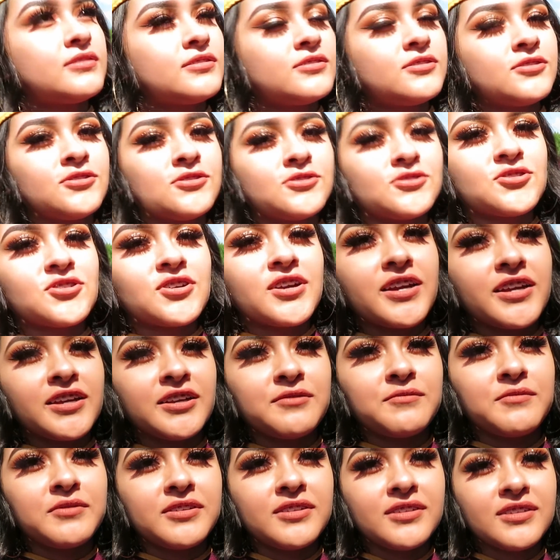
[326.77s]
It's dripping,
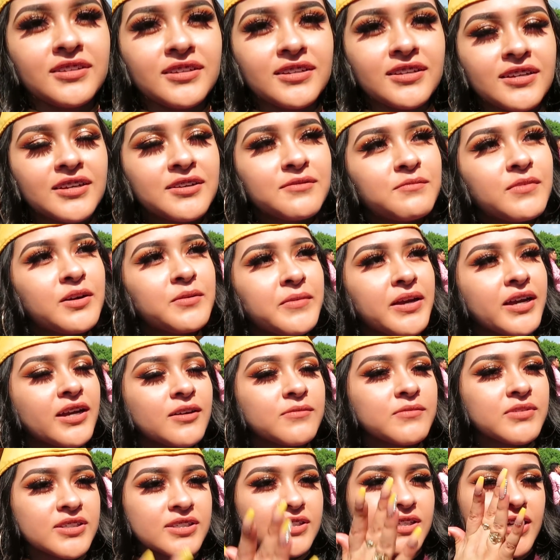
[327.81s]
bro. It's dripping. My
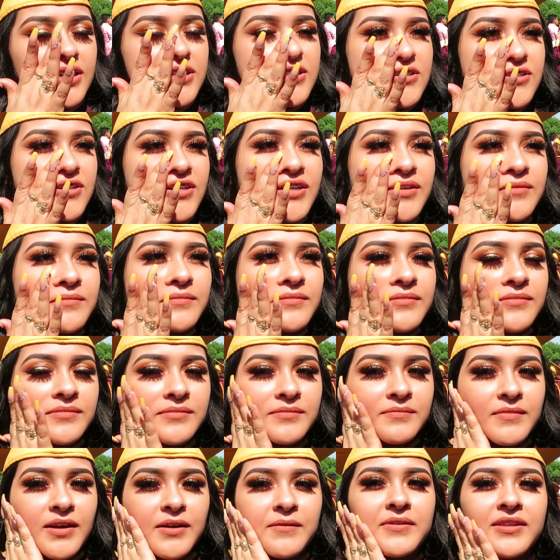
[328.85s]
makeup does not drip.
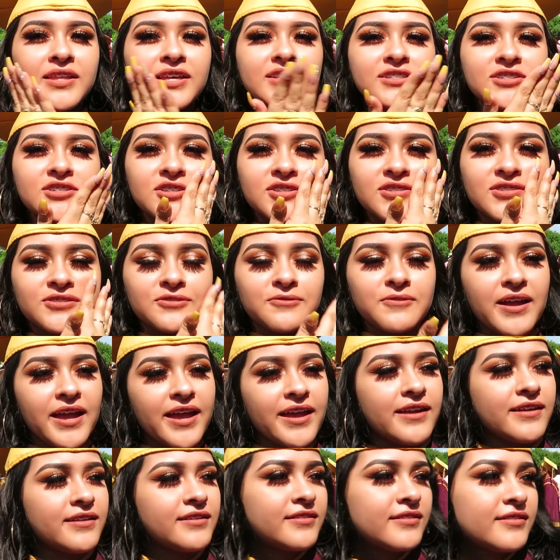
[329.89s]
Maybe that's just sweat.